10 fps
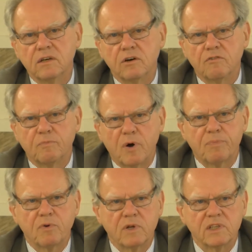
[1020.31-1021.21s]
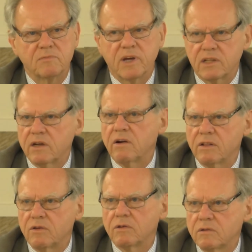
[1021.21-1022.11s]
of populism, and here I
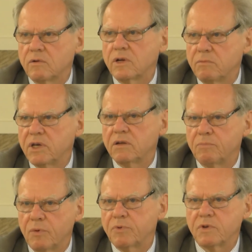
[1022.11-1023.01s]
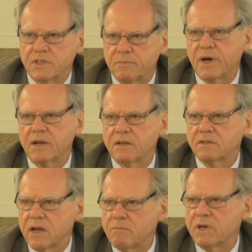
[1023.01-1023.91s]
don't only mean populist
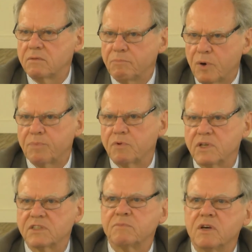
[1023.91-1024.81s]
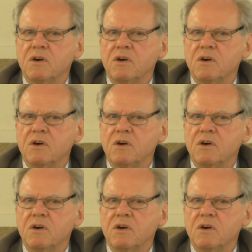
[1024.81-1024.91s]
parties, I mean populism